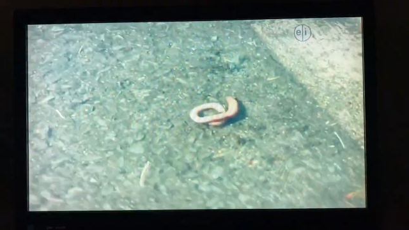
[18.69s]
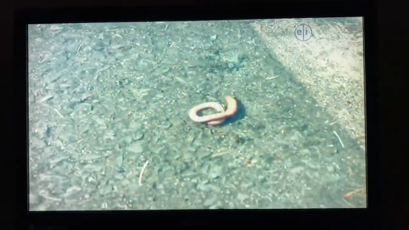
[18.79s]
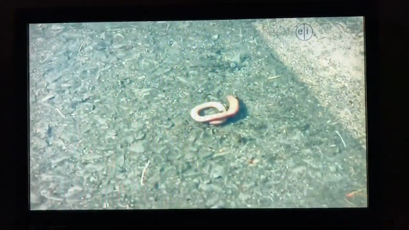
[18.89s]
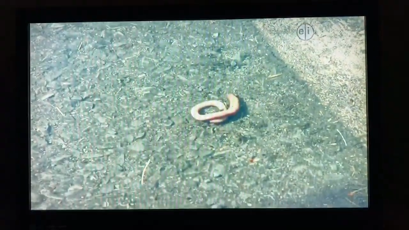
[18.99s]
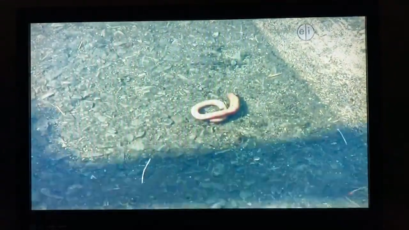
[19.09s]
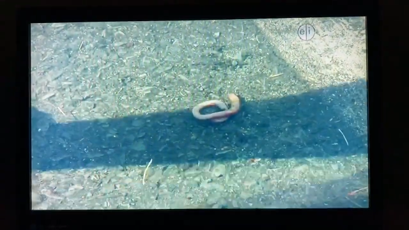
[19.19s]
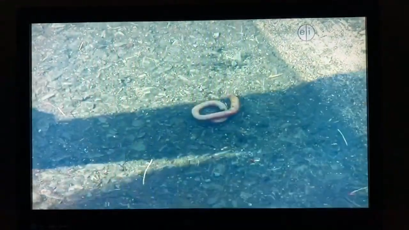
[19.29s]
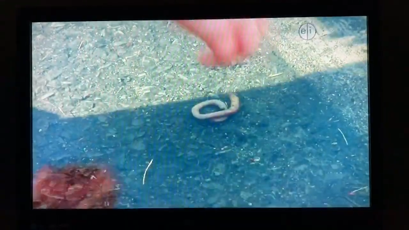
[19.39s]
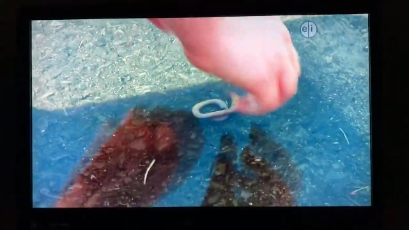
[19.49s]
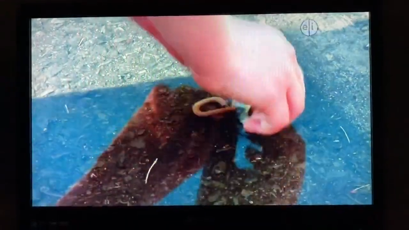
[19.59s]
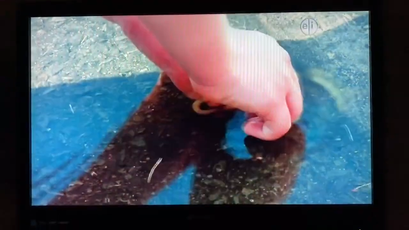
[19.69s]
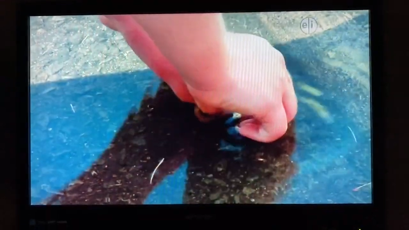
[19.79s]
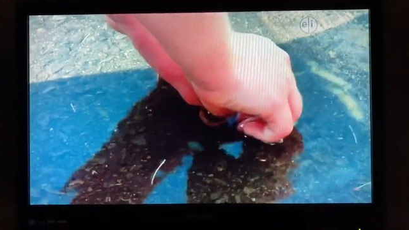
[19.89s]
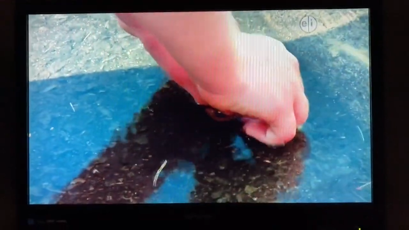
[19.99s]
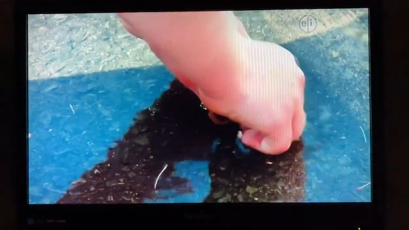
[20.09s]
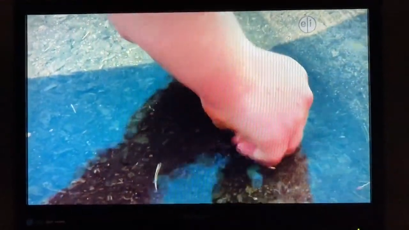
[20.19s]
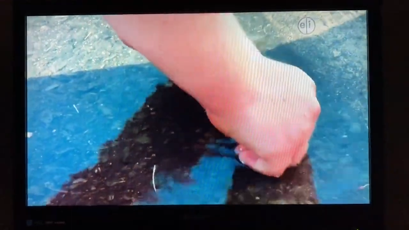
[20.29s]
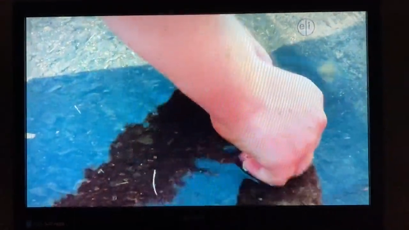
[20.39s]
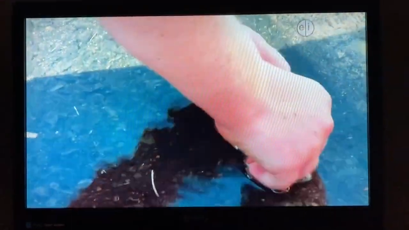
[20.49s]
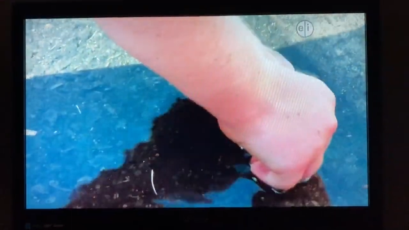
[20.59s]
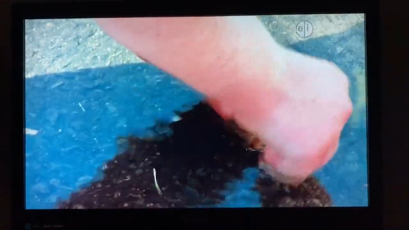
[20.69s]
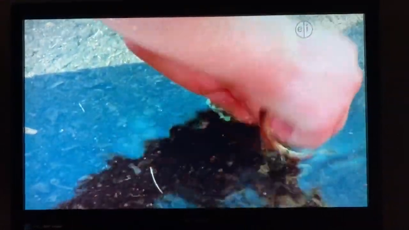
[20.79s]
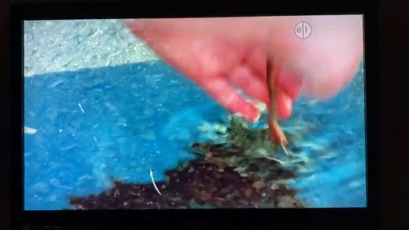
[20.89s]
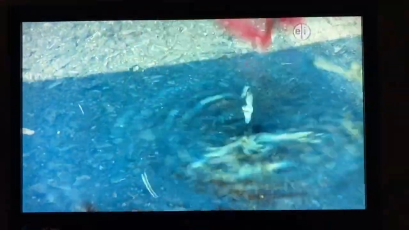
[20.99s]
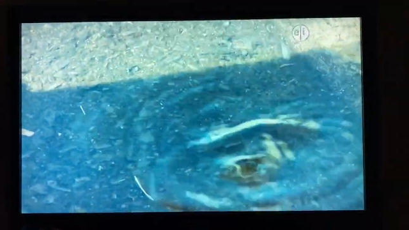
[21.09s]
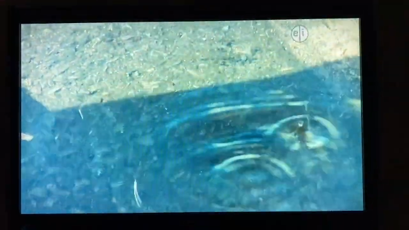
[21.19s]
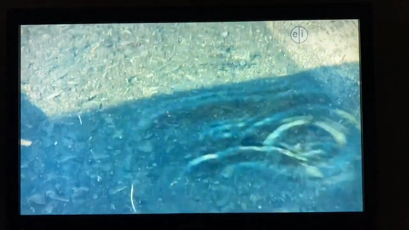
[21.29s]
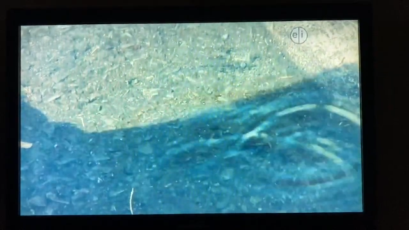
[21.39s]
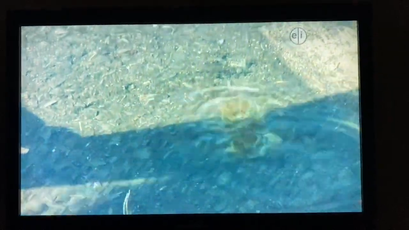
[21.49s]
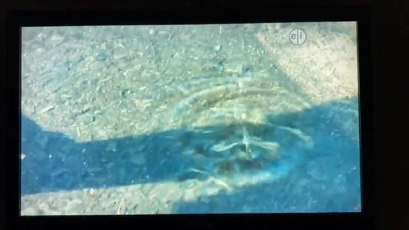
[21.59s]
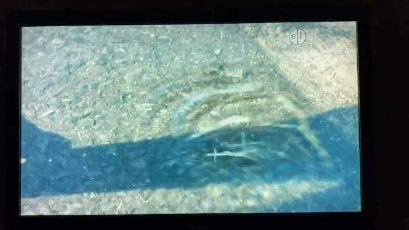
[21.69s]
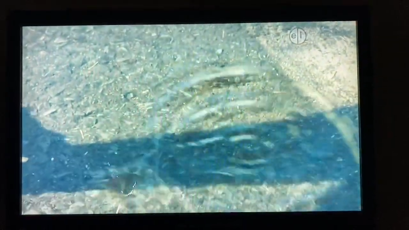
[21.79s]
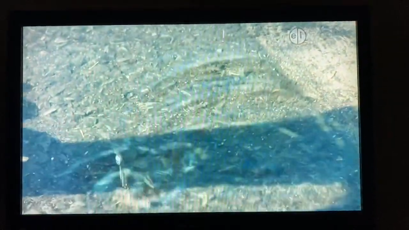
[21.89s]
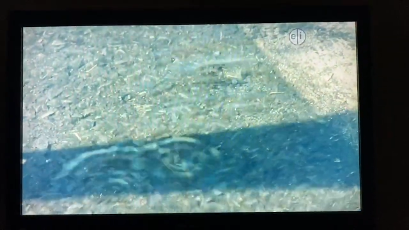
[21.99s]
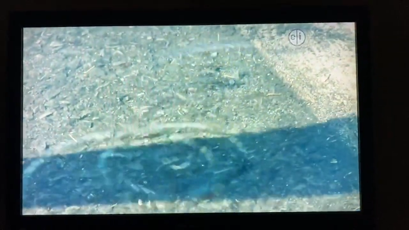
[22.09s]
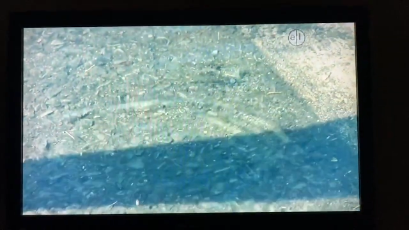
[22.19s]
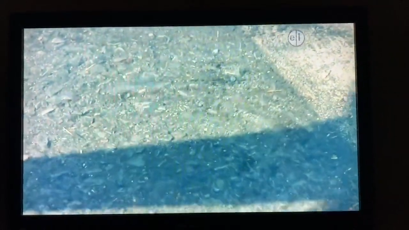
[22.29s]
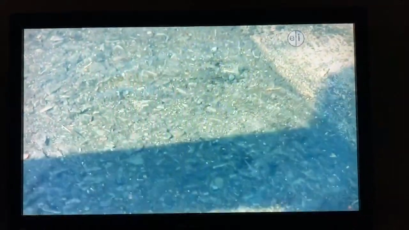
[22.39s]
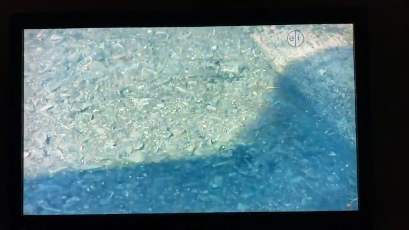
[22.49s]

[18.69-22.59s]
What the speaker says: [unreadable: no face in view]